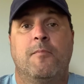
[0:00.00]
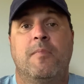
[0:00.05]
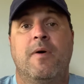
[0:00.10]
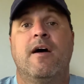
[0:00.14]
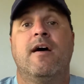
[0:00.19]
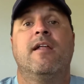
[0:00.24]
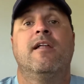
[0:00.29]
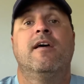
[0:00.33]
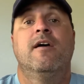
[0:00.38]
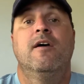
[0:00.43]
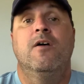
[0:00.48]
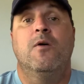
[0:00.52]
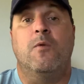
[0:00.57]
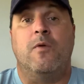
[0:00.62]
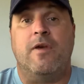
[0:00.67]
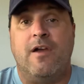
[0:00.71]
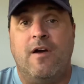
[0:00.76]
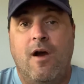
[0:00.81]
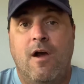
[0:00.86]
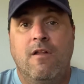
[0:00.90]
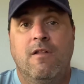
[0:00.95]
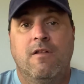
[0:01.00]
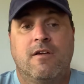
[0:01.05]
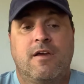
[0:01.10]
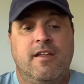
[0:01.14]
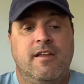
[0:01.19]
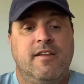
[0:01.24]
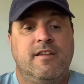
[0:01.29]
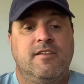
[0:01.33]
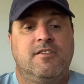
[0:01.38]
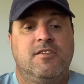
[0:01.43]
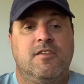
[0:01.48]
but we are looking
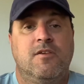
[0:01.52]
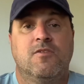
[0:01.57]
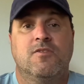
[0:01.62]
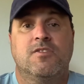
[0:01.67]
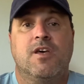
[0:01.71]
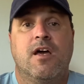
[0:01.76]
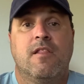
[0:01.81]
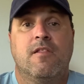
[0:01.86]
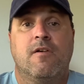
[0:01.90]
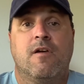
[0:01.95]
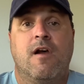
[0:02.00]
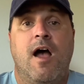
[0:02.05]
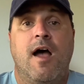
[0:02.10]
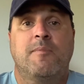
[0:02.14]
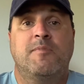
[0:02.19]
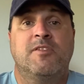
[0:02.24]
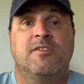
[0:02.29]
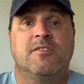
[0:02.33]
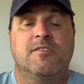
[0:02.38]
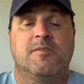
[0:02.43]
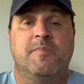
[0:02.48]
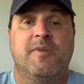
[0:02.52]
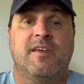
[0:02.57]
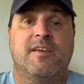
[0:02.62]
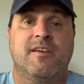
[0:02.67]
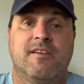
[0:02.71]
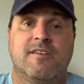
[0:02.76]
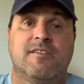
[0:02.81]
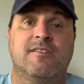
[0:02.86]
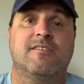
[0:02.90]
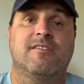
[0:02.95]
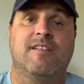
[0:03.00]
into those other options
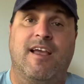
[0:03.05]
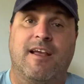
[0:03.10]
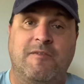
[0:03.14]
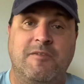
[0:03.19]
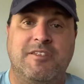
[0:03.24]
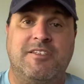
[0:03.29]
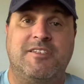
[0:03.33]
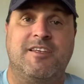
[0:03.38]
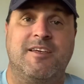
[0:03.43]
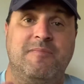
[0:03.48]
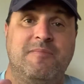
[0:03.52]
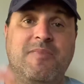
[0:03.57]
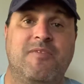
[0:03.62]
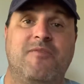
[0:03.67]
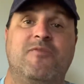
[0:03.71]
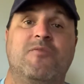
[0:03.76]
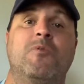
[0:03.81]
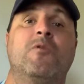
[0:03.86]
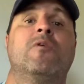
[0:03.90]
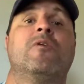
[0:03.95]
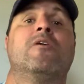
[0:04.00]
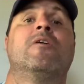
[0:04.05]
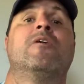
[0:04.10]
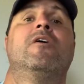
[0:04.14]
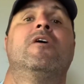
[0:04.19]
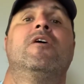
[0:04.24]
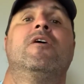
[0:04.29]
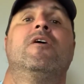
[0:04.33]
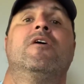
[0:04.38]
because, like we said before,